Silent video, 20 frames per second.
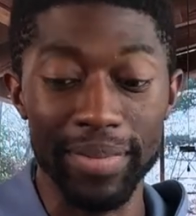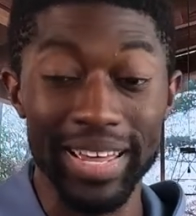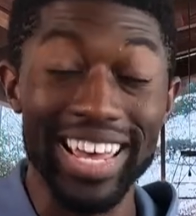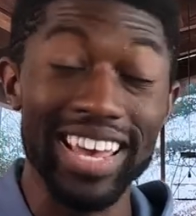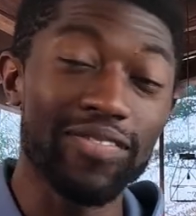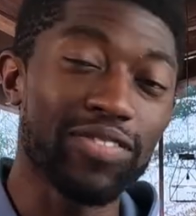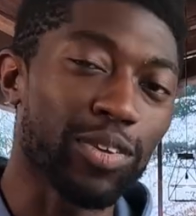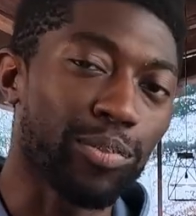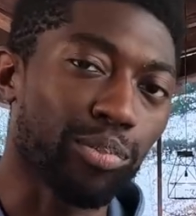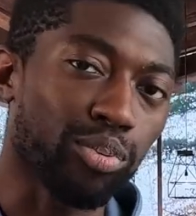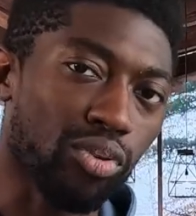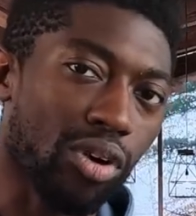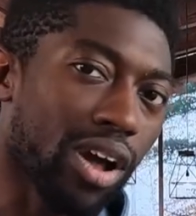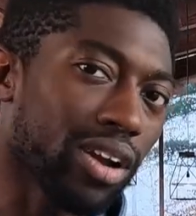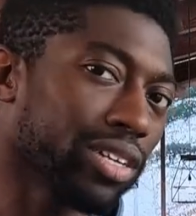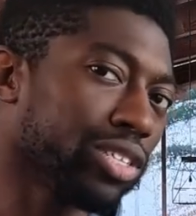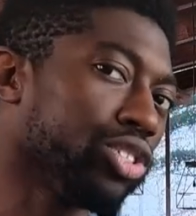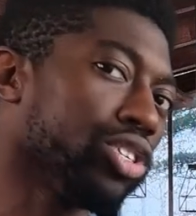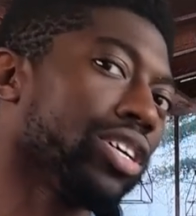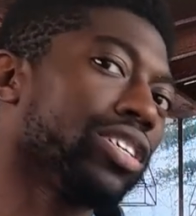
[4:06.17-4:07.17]
If the
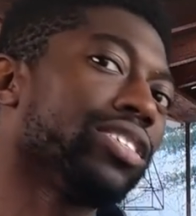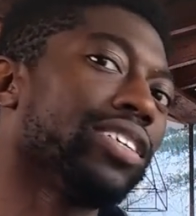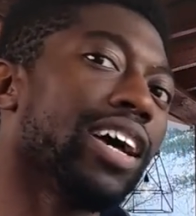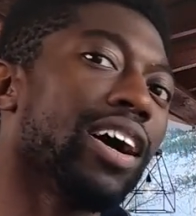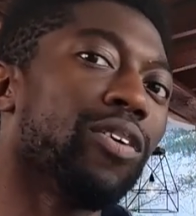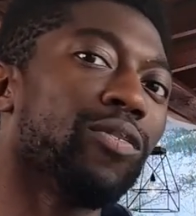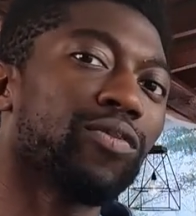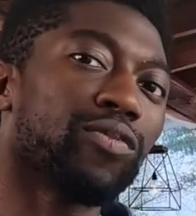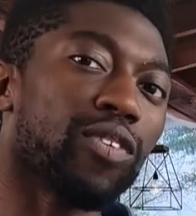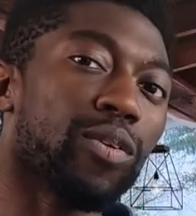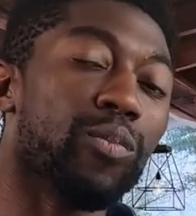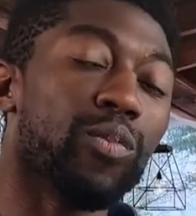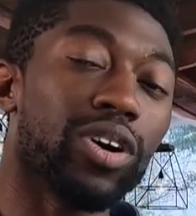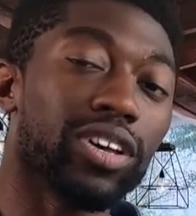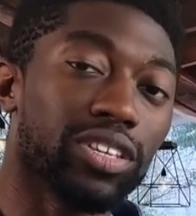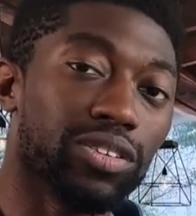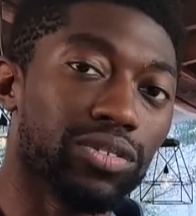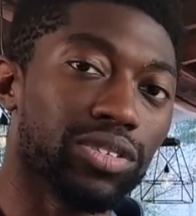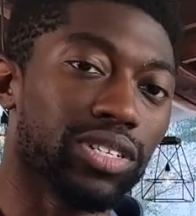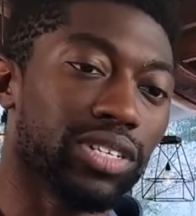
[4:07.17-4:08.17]
product checks out from what
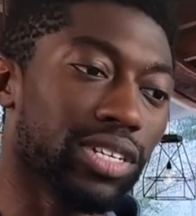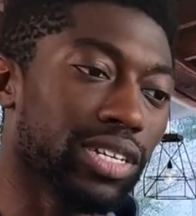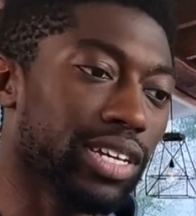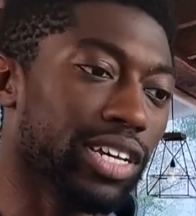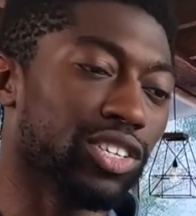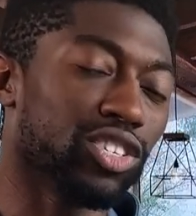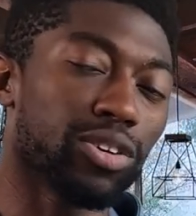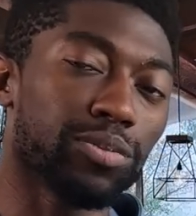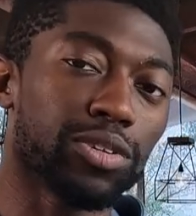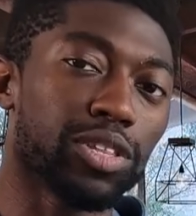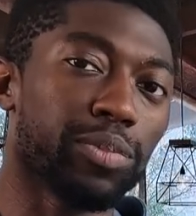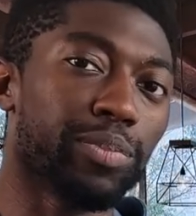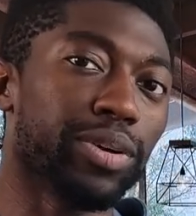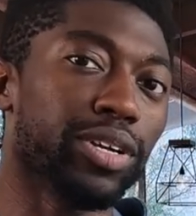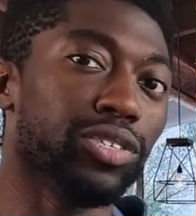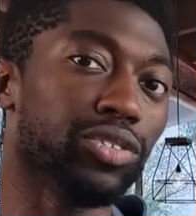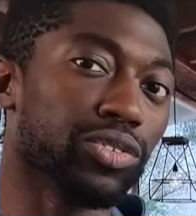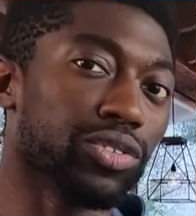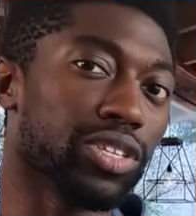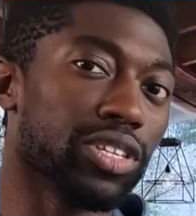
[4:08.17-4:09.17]
you see in terms of the
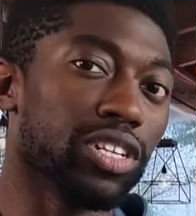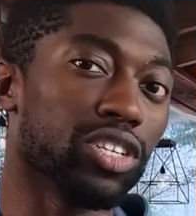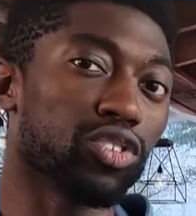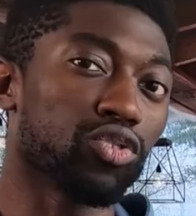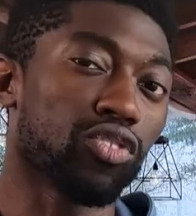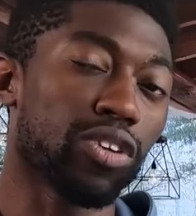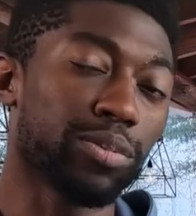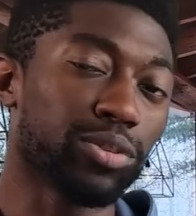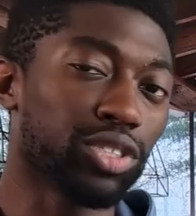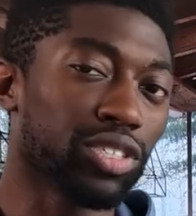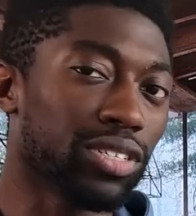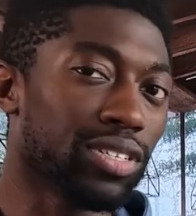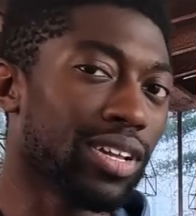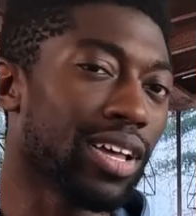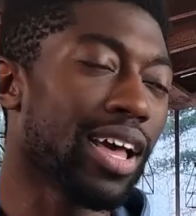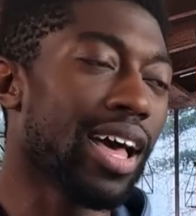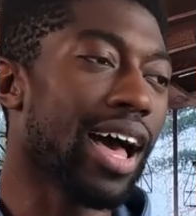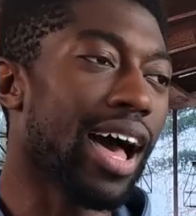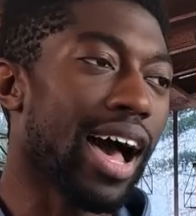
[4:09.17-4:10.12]
pictures and the description,